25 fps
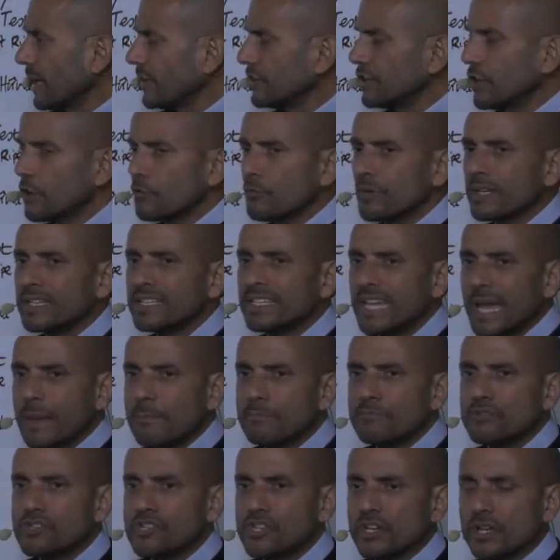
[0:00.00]
that
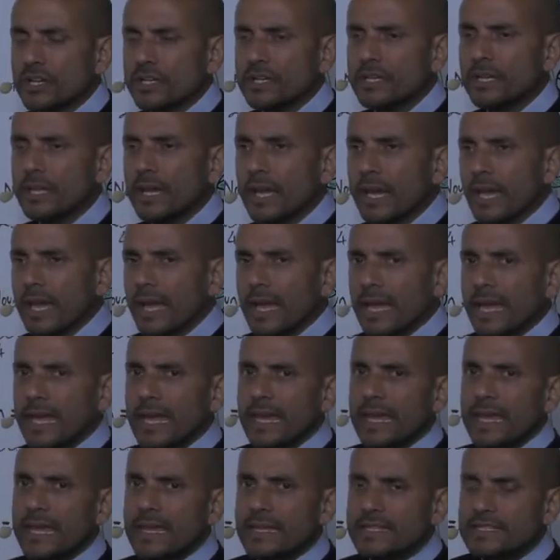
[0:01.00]
redemption
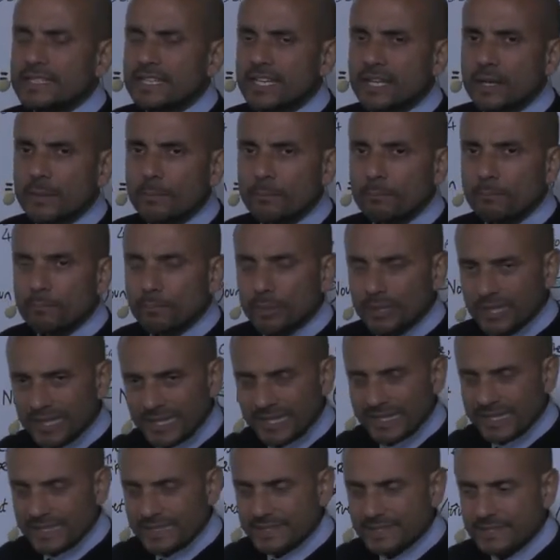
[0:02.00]
is
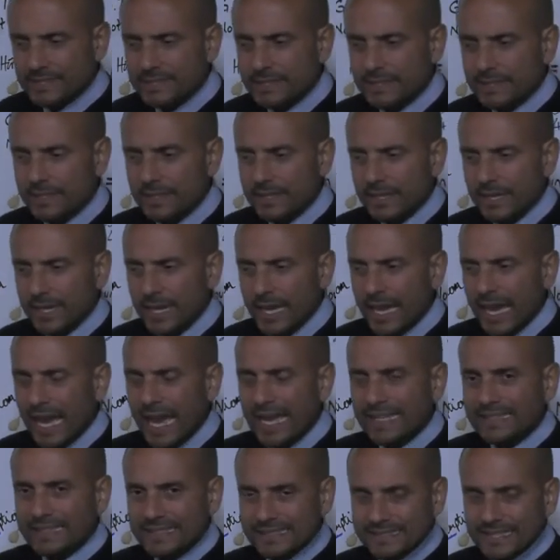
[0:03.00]
complete
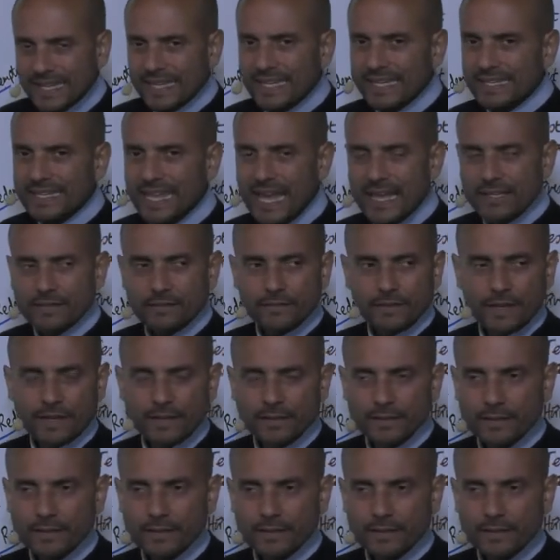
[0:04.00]
at the second advent.